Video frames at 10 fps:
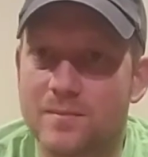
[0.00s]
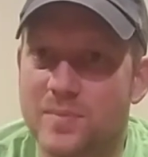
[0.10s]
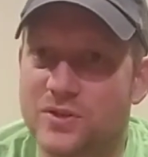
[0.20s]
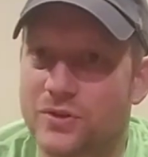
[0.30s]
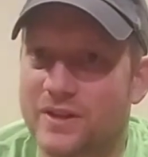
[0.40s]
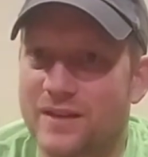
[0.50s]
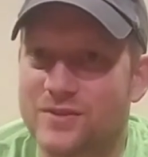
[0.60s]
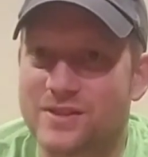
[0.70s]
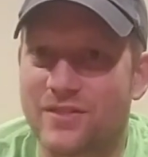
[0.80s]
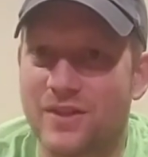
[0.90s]
be sure to give
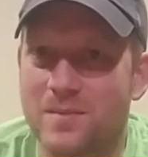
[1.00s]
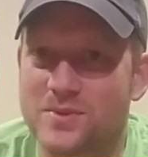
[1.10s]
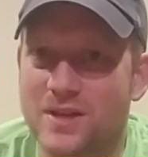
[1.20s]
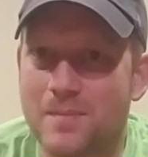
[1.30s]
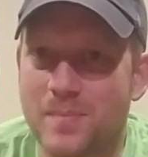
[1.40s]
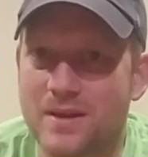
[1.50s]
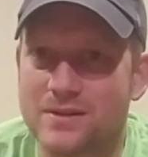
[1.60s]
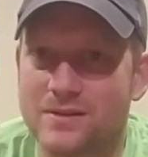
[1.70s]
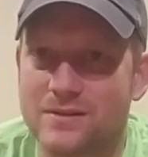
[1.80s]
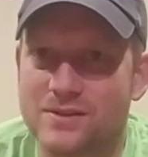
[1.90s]
us a thumbs up
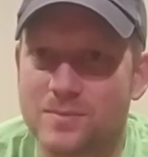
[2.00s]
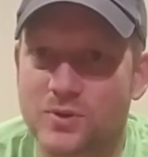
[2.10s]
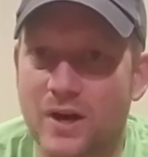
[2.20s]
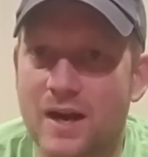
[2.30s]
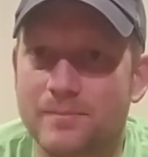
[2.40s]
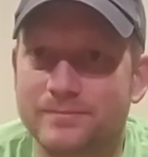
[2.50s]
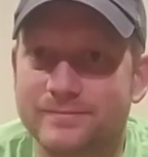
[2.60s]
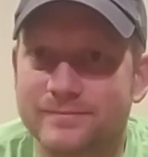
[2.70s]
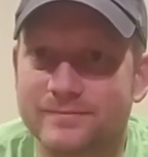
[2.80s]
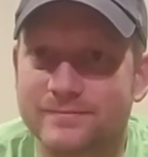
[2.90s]
and subscribe.
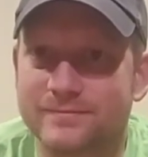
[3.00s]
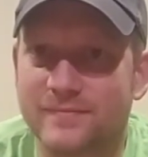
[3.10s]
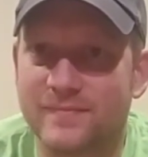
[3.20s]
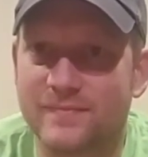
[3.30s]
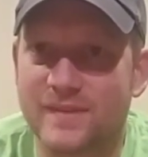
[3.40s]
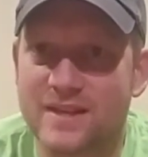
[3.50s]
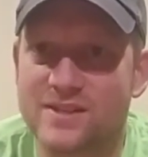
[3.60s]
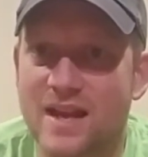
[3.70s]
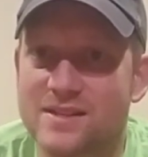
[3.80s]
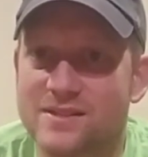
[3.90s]
Thanks,
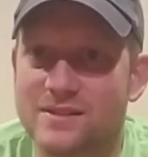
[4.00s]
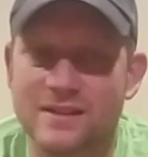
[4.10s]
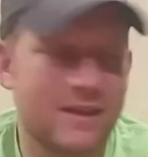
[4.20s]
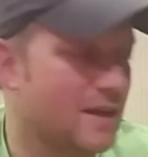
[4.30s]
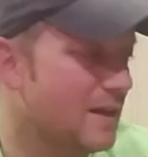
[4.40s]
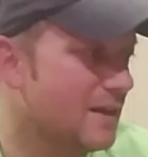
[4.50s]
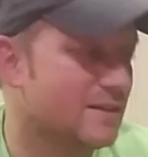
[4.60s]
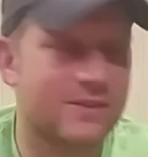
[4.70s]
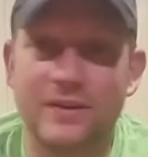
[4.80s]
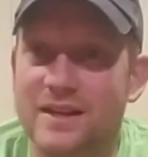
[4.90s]
guys.
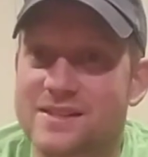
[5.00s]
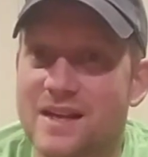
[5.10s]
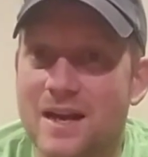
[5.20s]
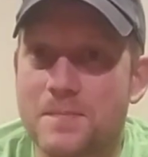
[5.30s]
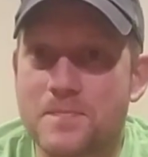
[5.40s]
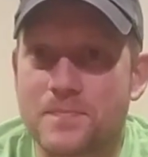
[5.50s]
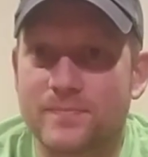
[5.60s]
Till next time.